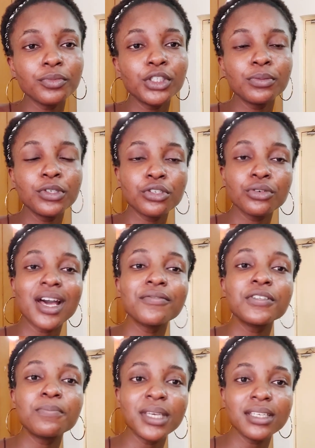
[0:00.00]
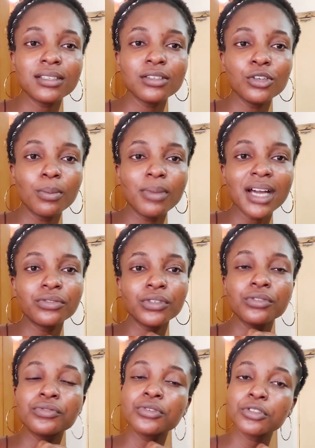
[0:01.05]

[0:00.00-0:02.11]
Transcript: which means you have space in your bag for the food